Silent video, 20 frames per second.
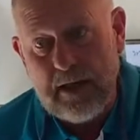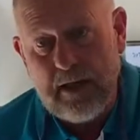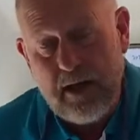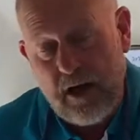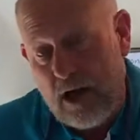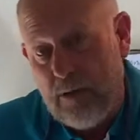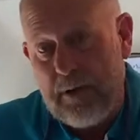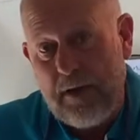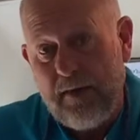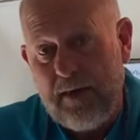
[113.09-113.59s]
I'll
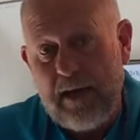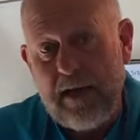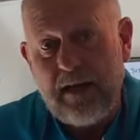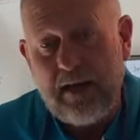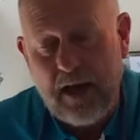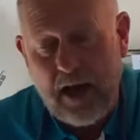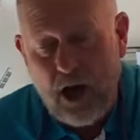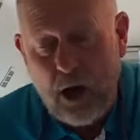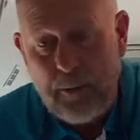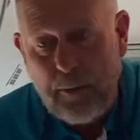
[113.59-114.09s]
be there to
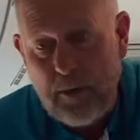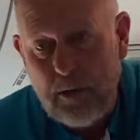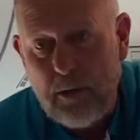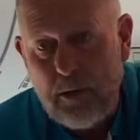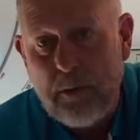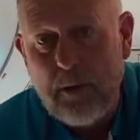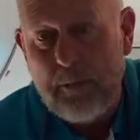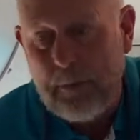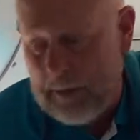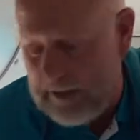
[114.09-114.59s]
help you,
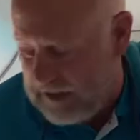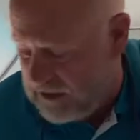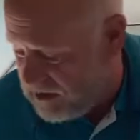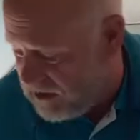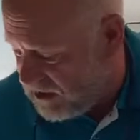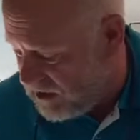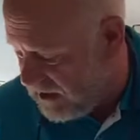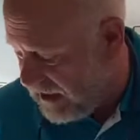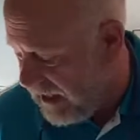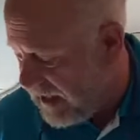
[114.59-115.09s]
but please just
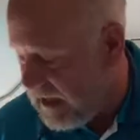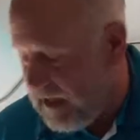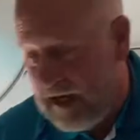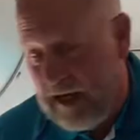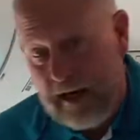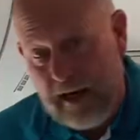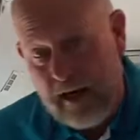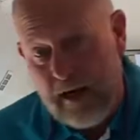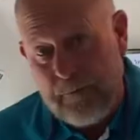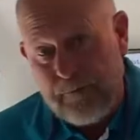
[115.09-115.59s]
take
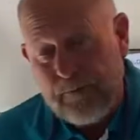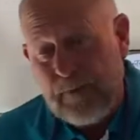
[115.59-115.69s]
care.